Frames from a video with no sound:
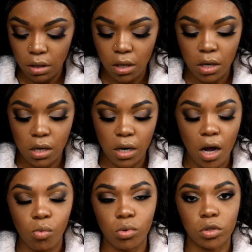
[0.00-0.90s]
and
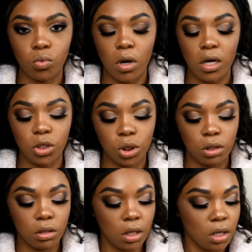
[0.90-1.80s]
I will swatch
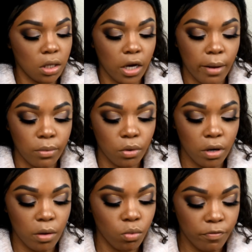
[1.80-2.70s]
the Lime
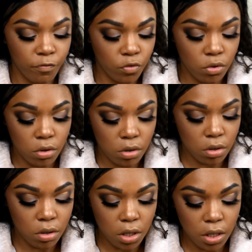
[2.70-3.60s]
Crime one
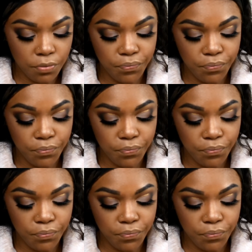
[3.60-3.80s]
for you,